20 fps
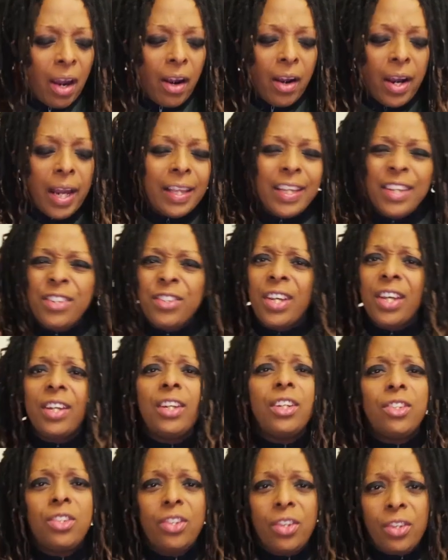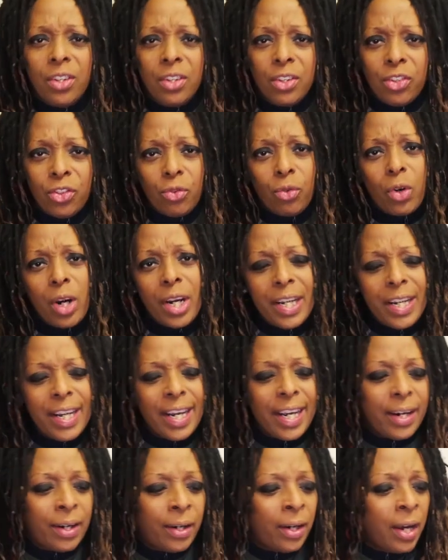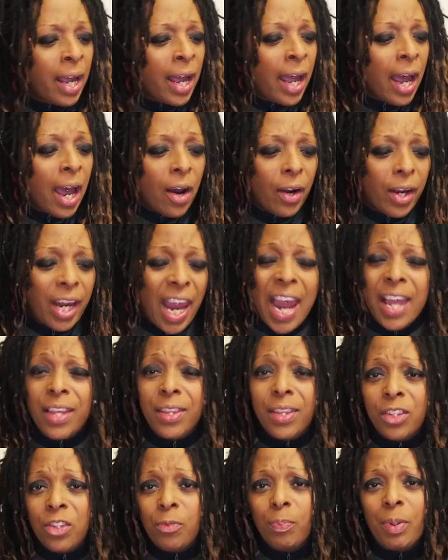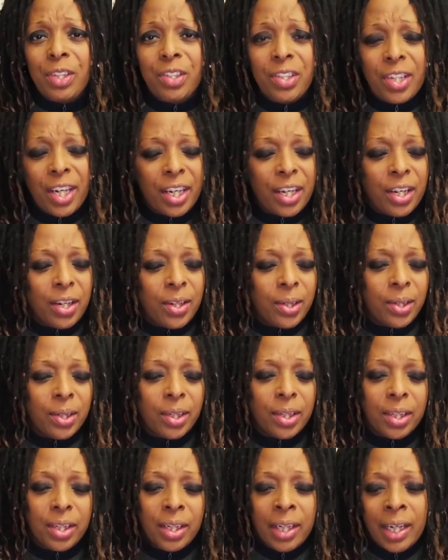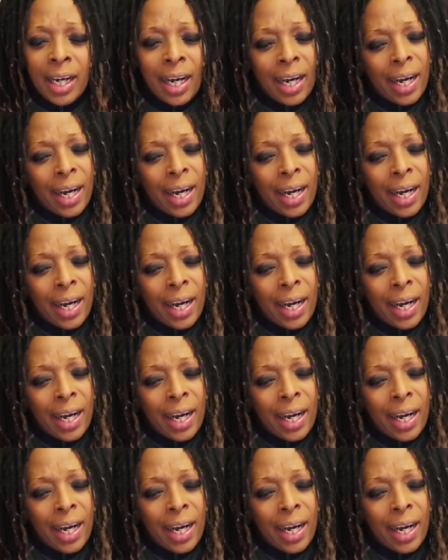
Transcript: All right, let's get into this right now. Okay, this vlog